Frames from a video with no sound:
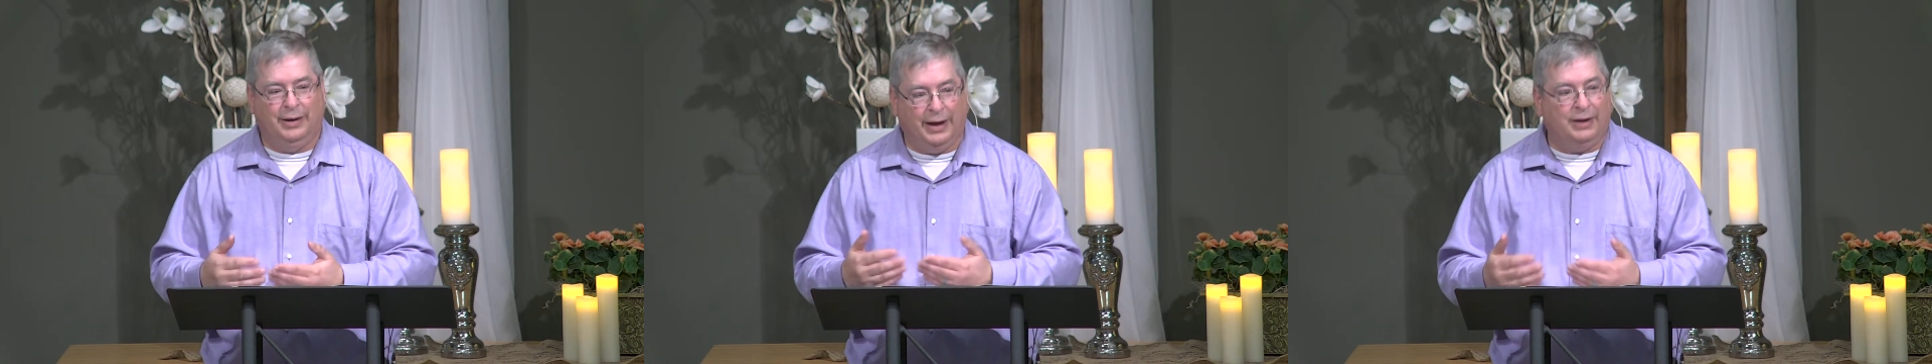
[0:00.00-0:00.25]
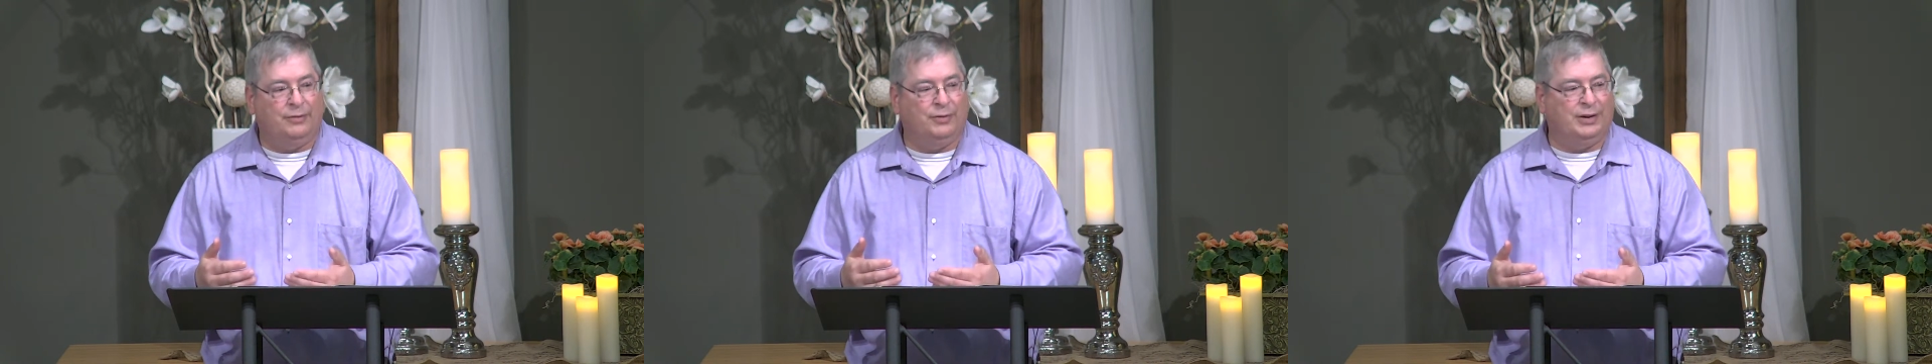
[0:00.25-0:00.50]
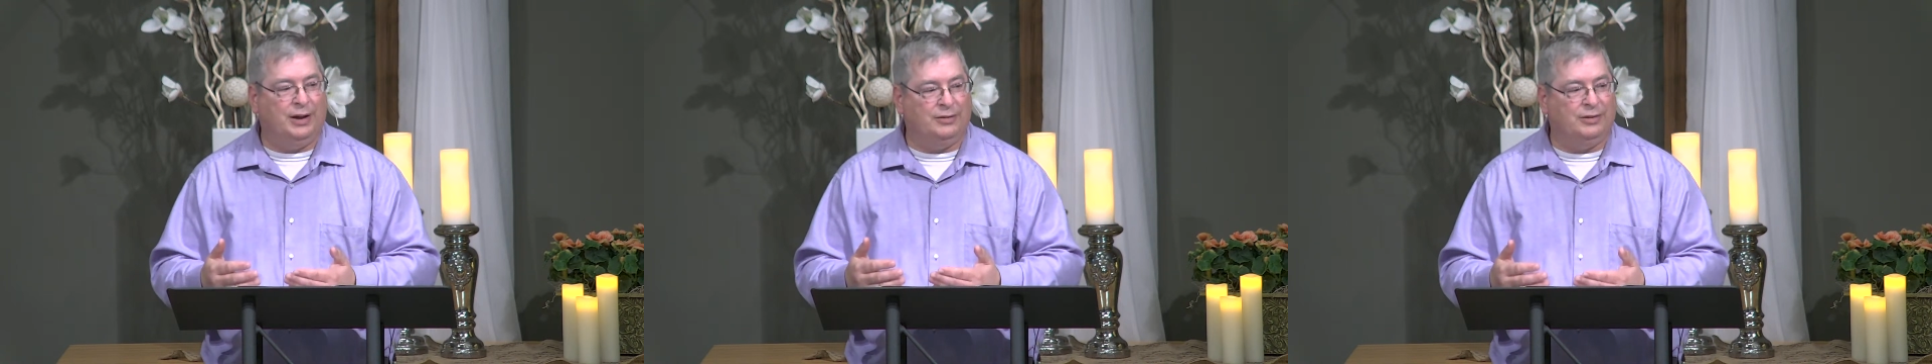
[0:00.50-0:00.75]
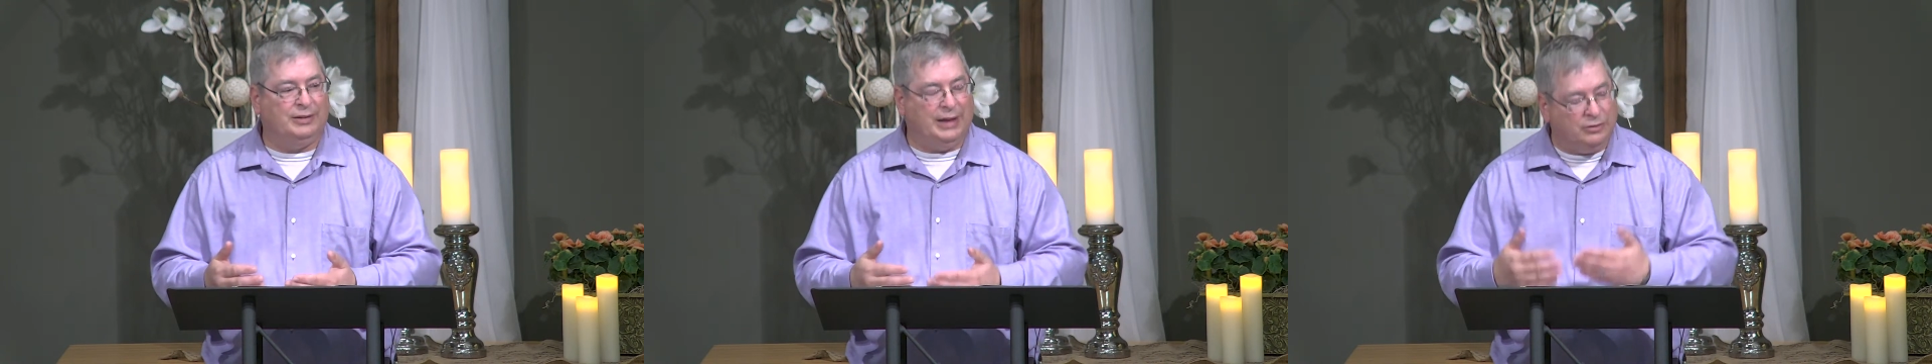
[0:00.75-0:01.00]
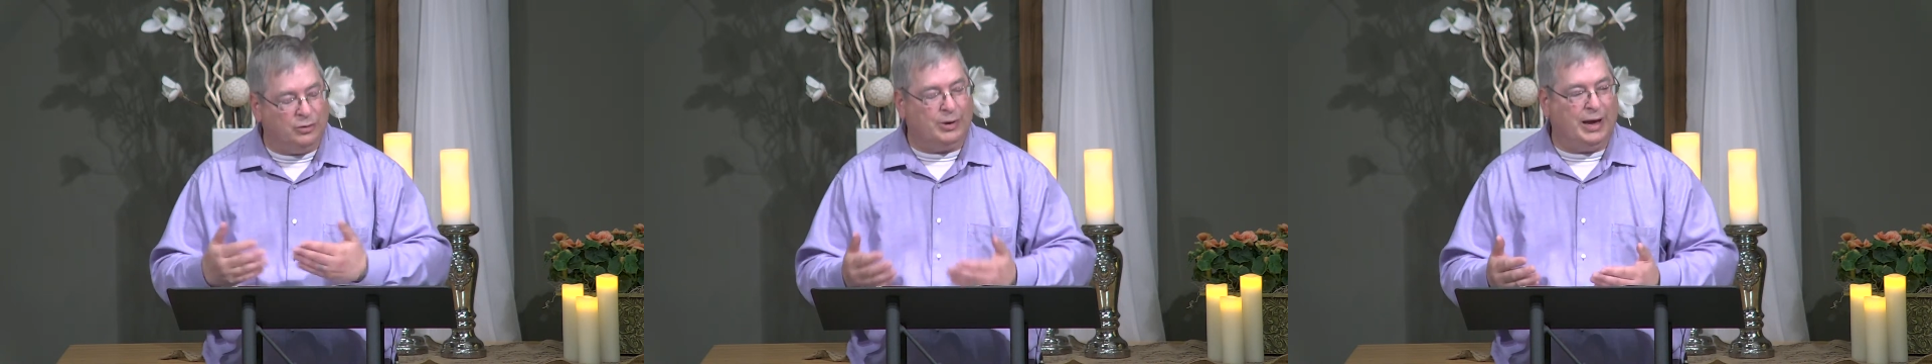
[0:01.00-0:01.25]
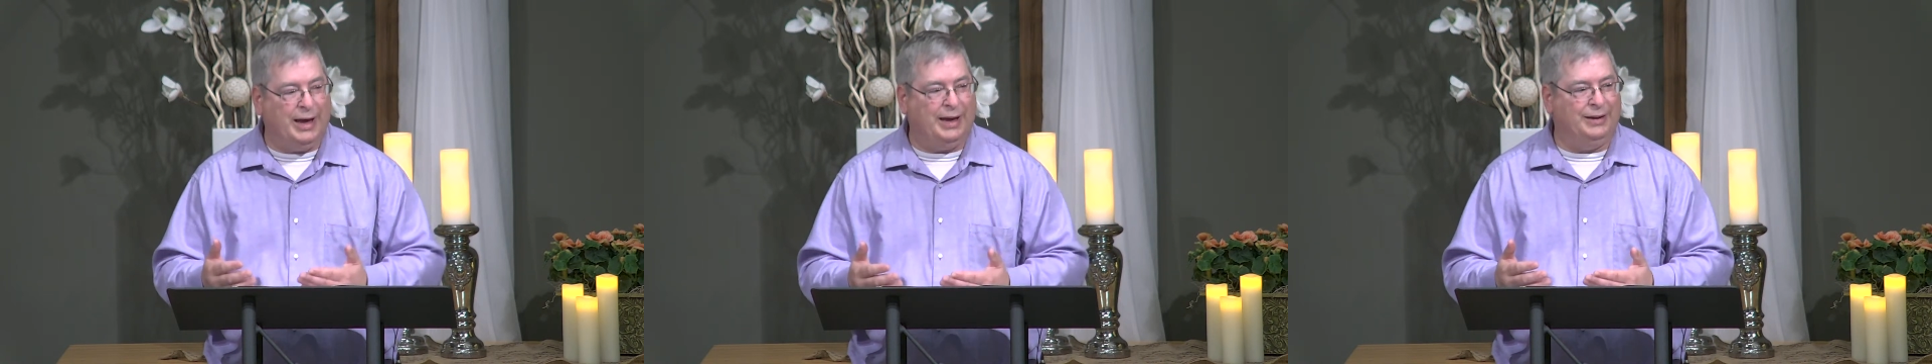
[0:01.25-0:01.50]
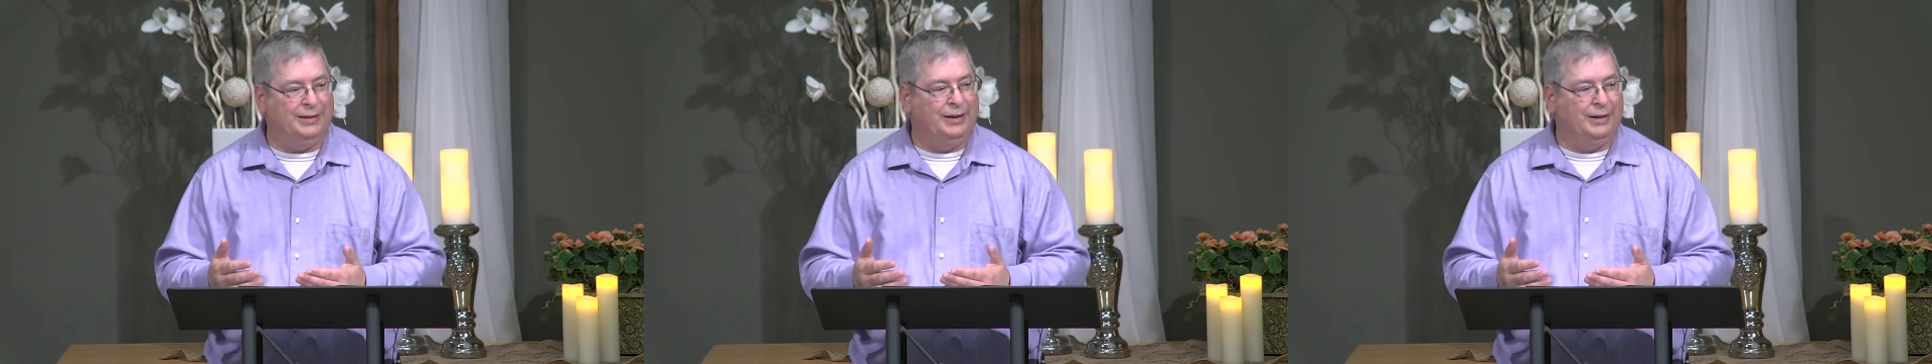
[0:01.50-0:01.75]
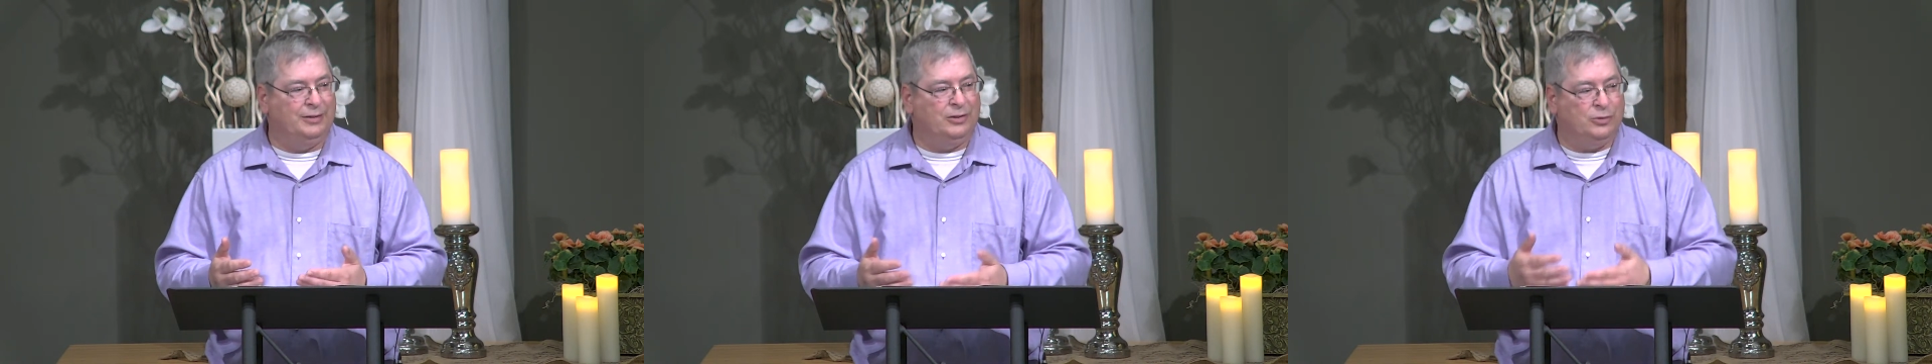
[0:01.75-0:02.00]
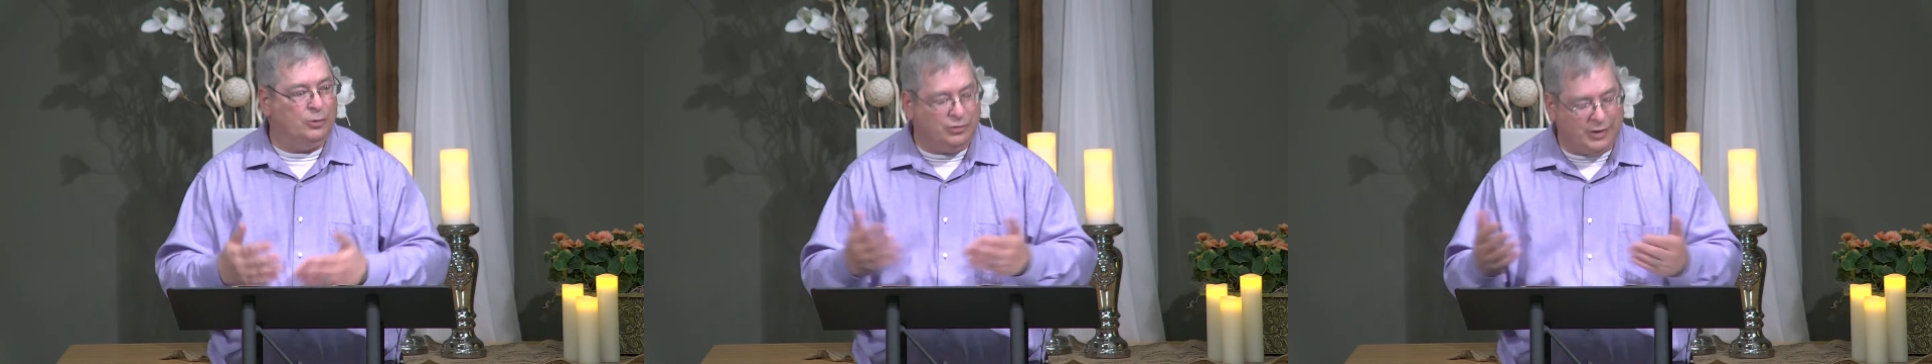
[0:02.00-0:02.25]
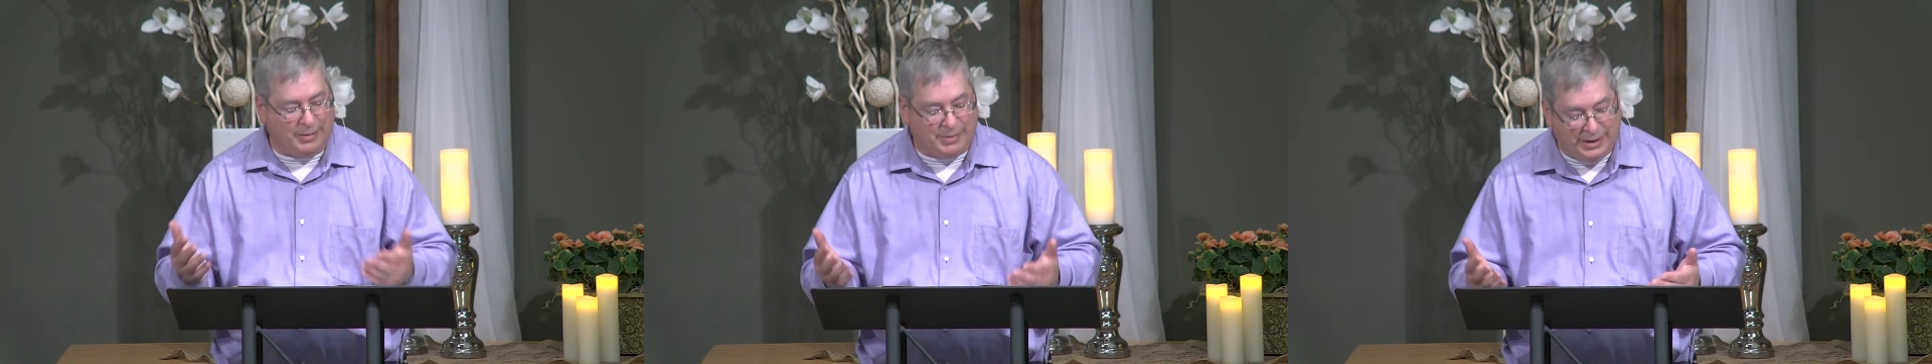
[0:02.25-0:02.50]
And if it doesn't, that's okay. There's no shame